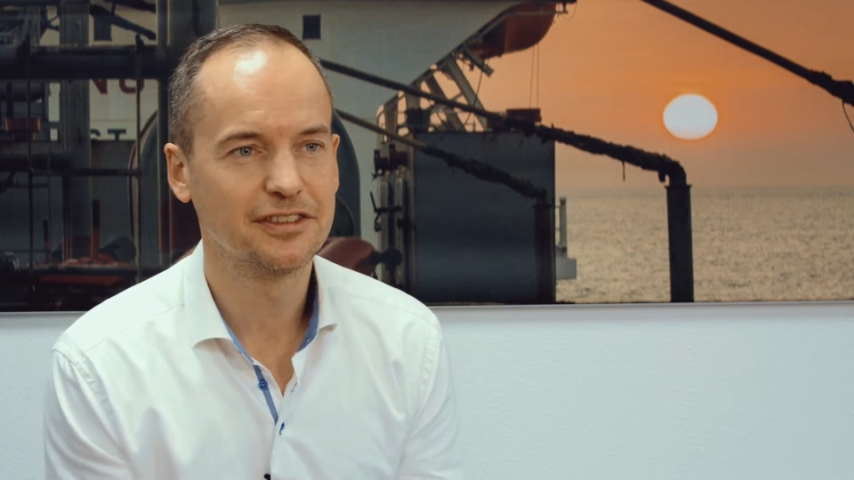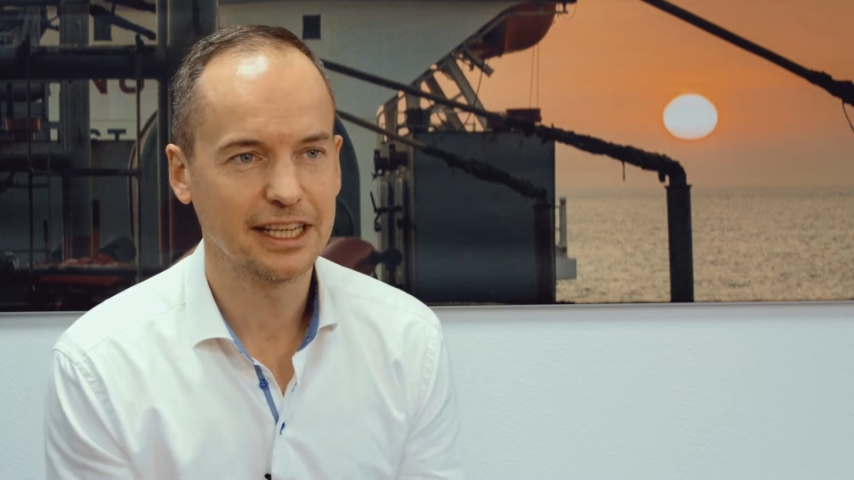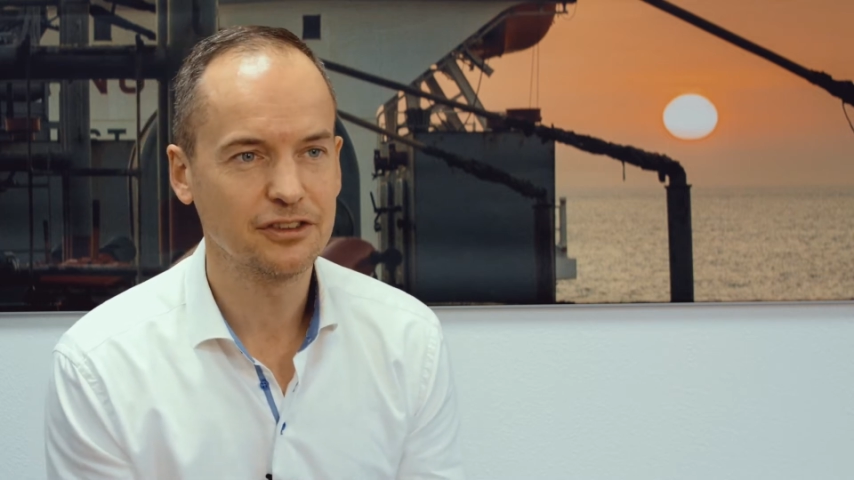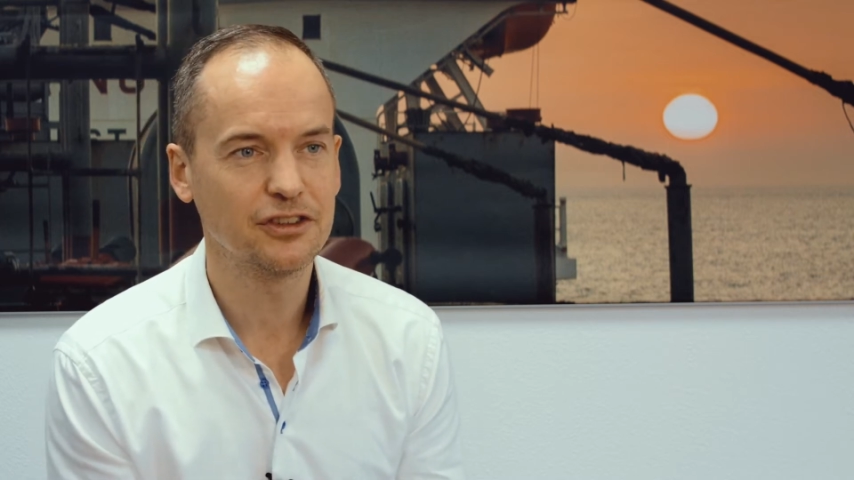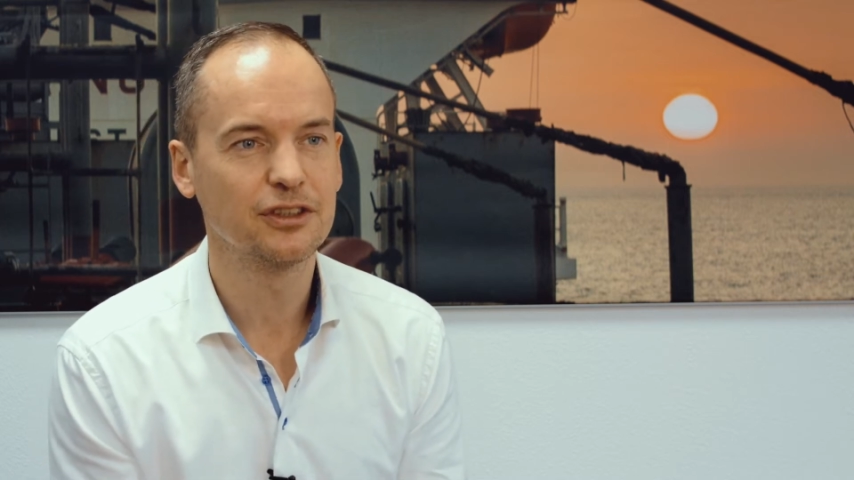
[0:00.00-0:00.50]

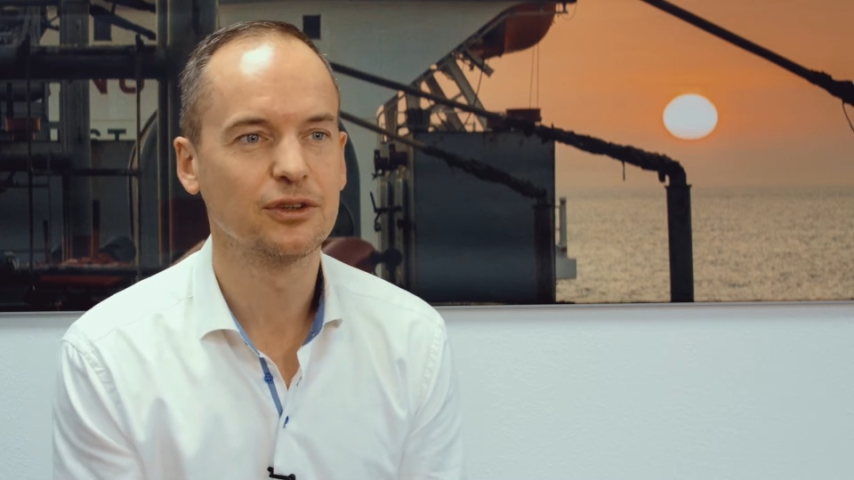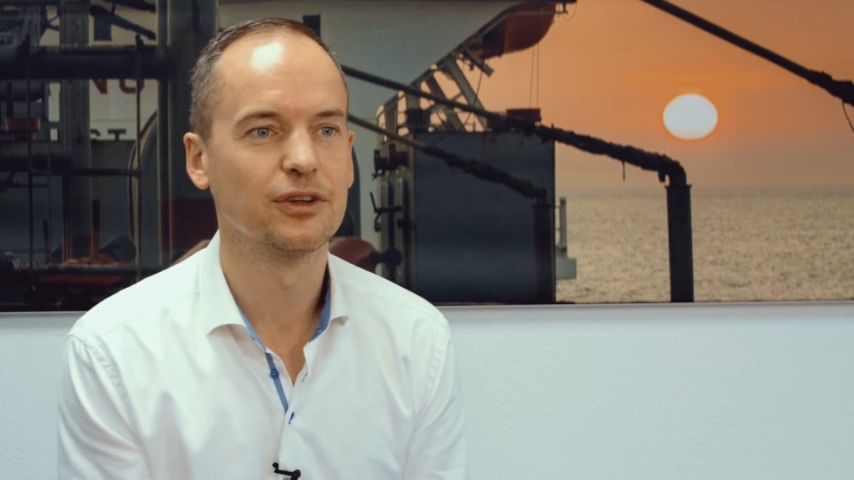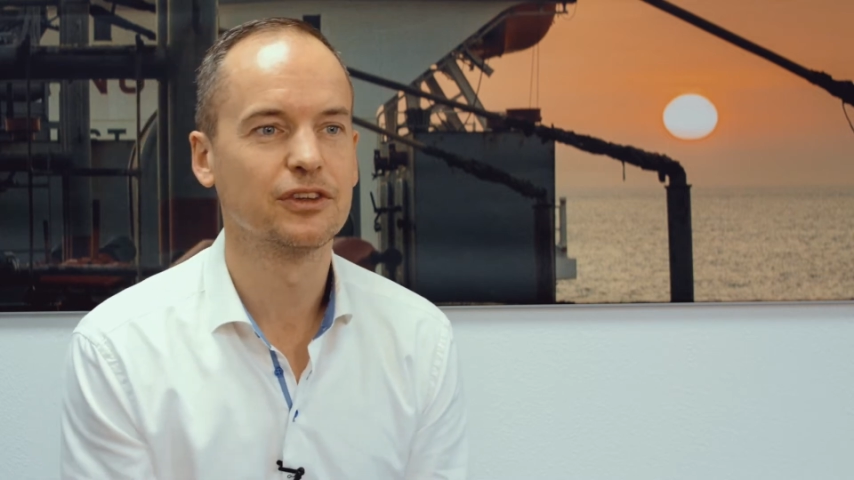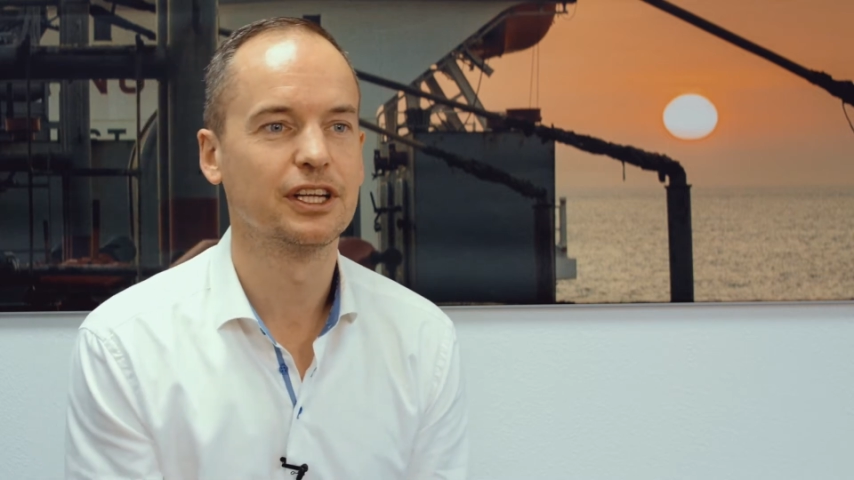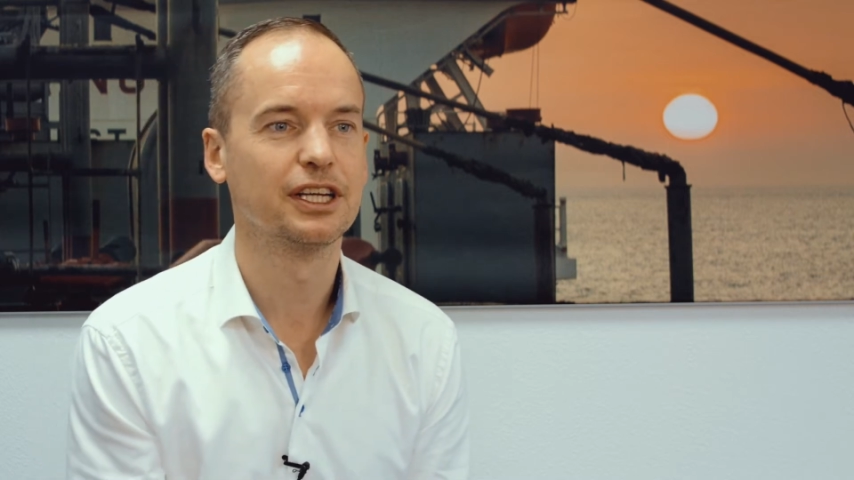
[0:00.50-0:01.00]
tension
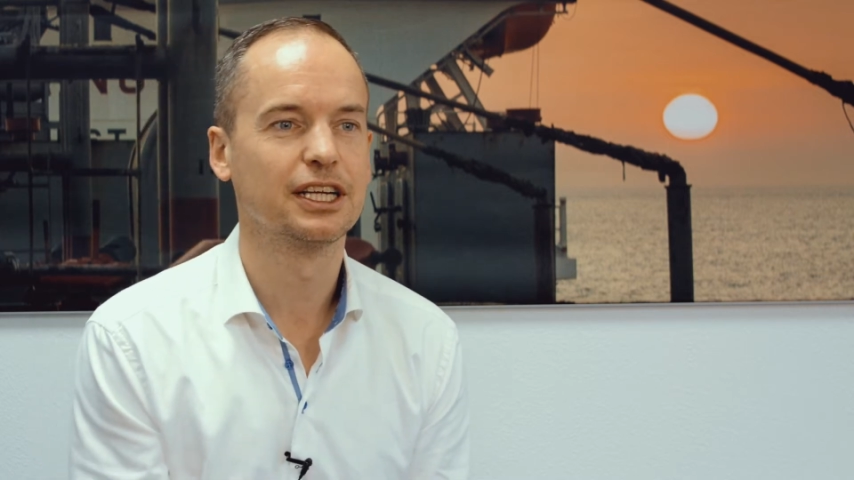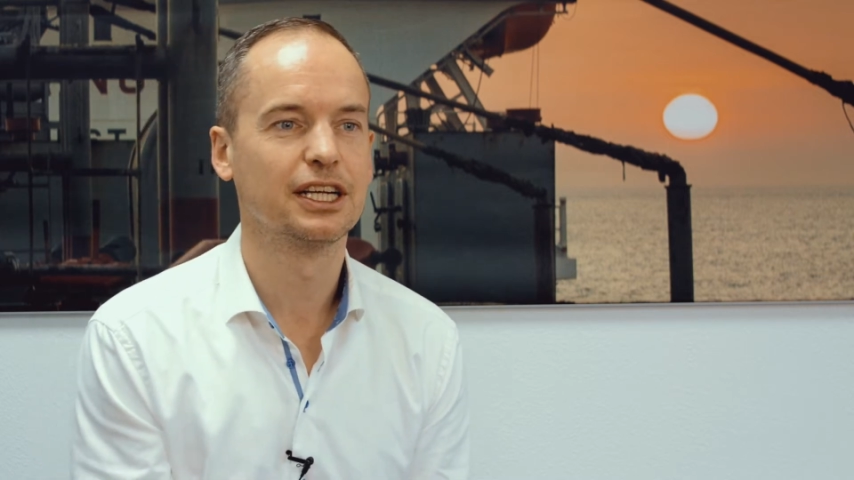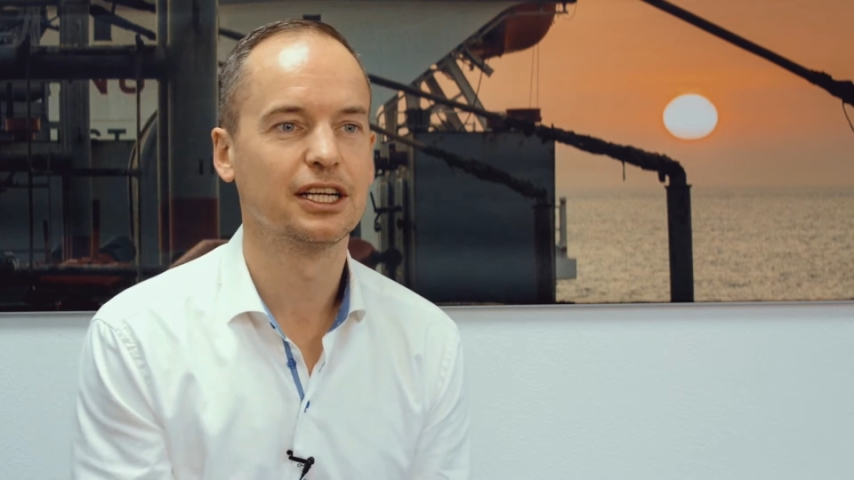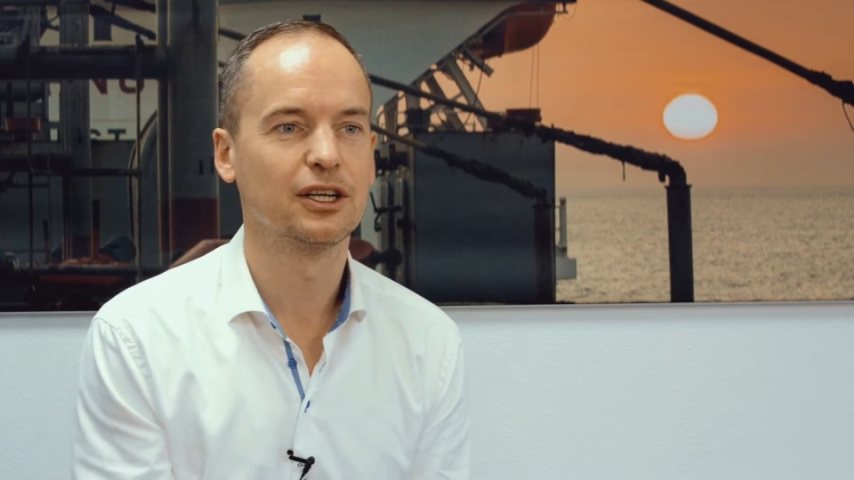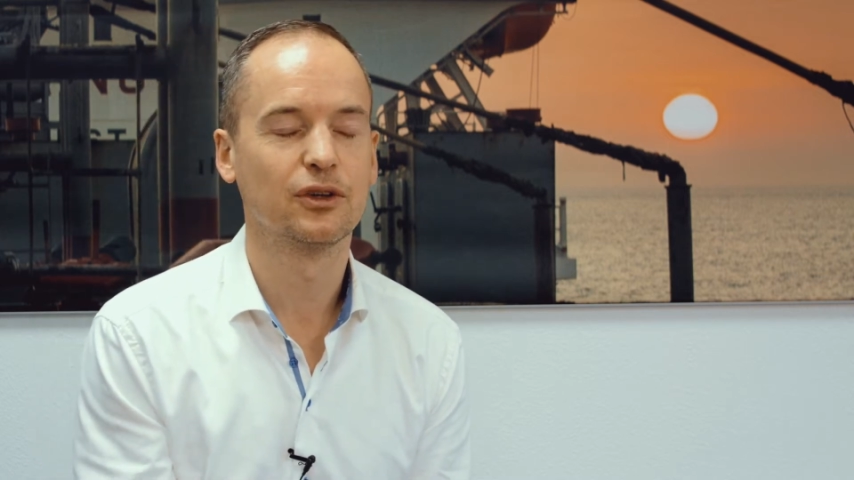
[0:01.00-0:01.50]
on
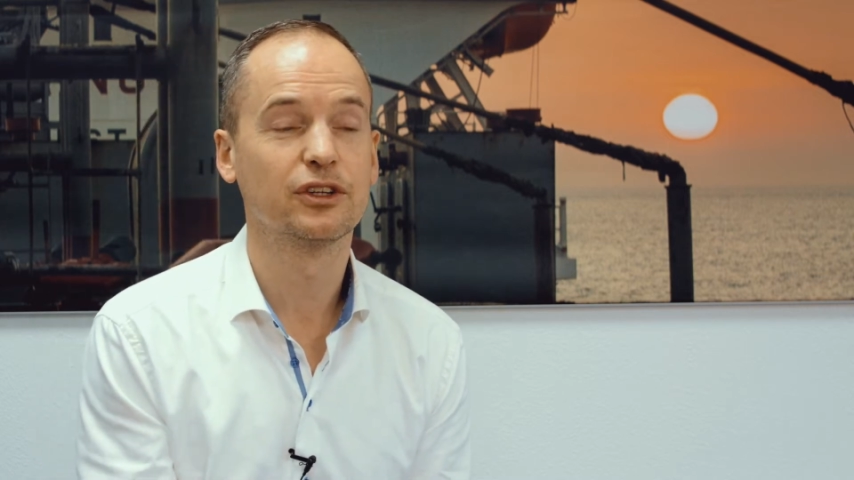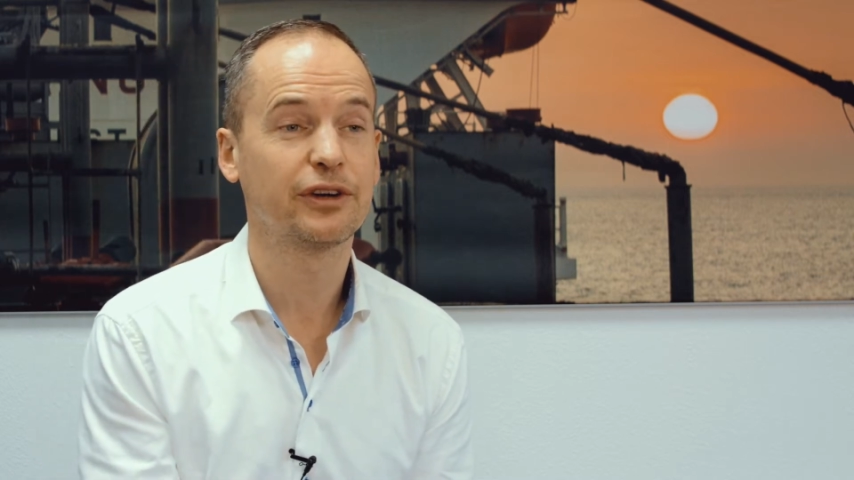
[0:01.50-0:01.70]
the